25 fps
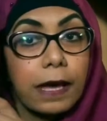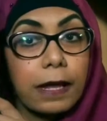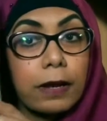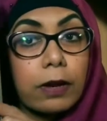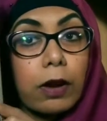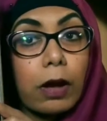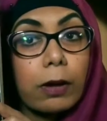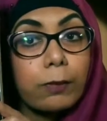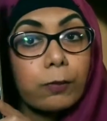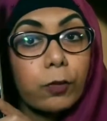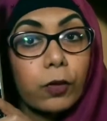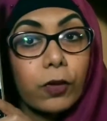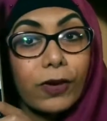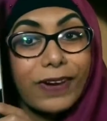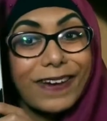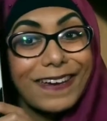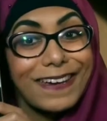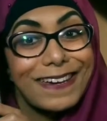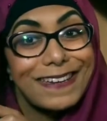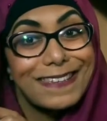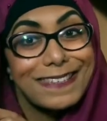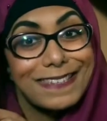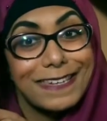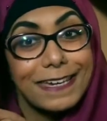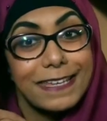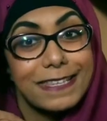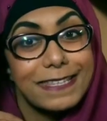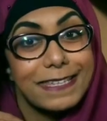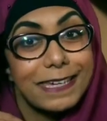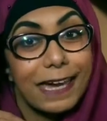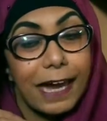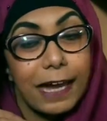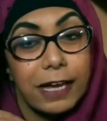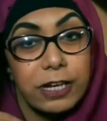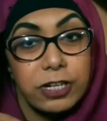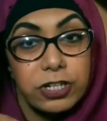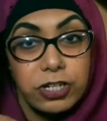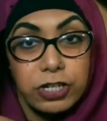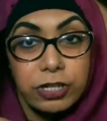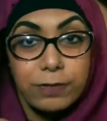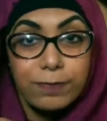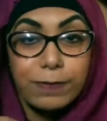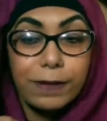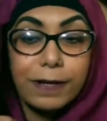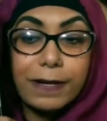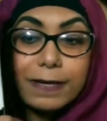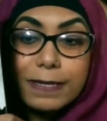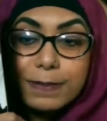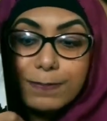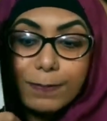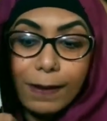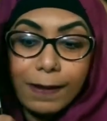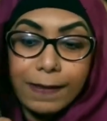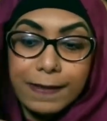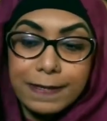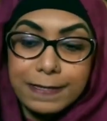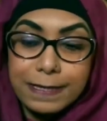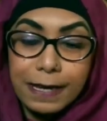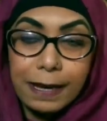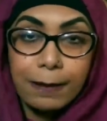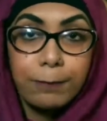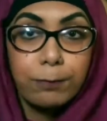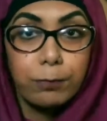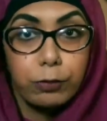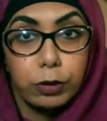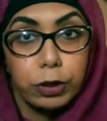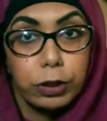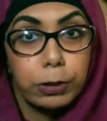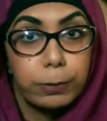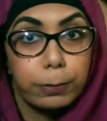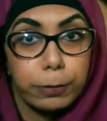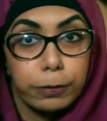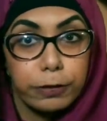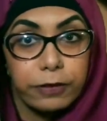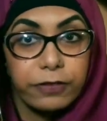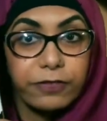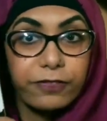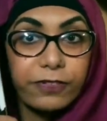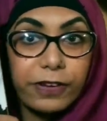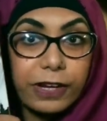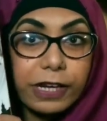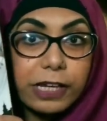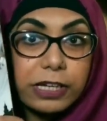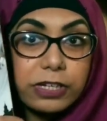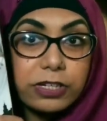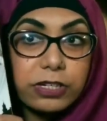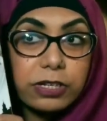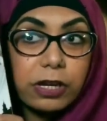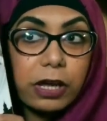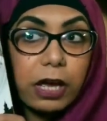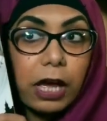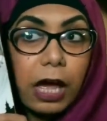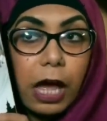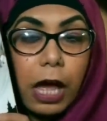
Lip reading: a lot more easier to get into because by the time Blueblood's finished,